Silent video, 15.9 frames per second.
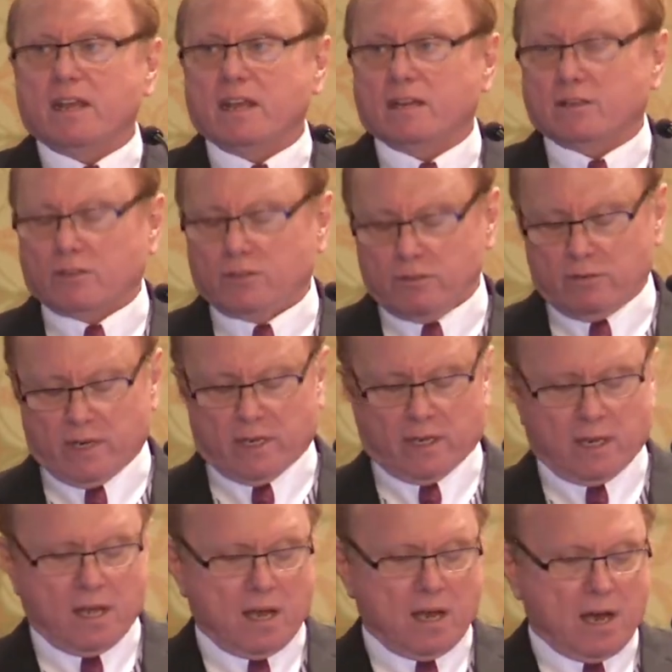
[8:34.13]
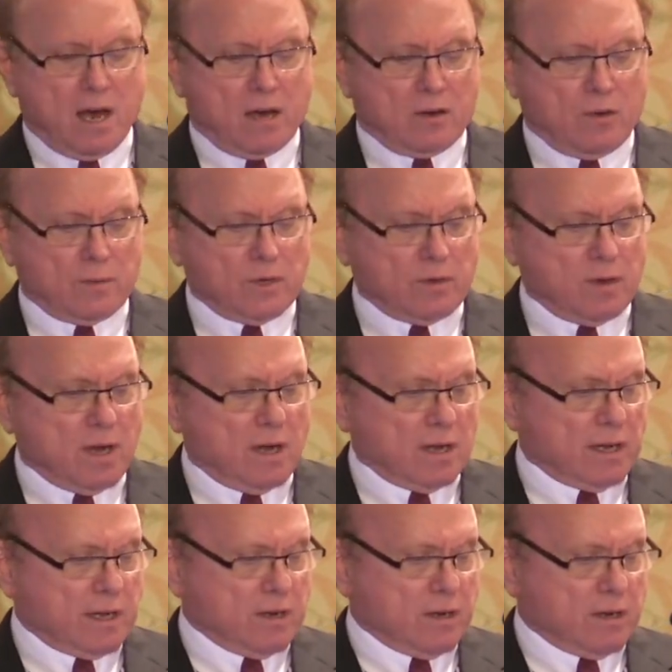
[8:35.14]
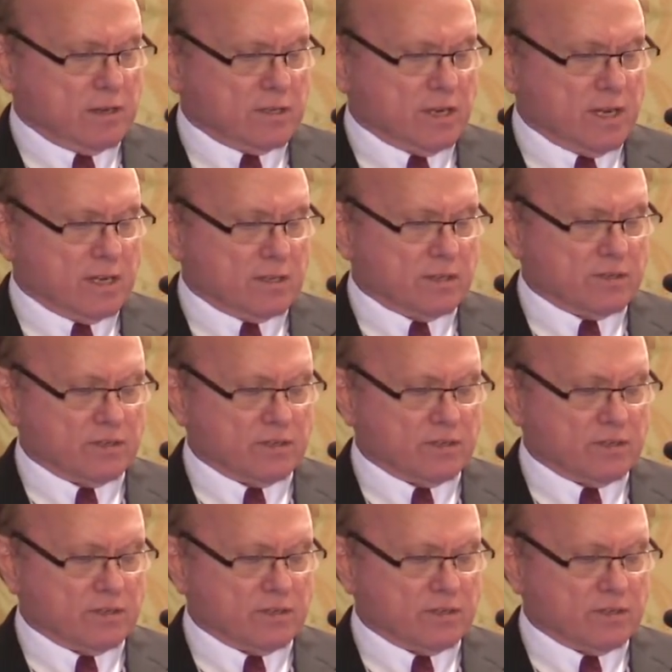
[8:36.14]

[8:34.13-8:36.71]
including autoimmune ocular disease.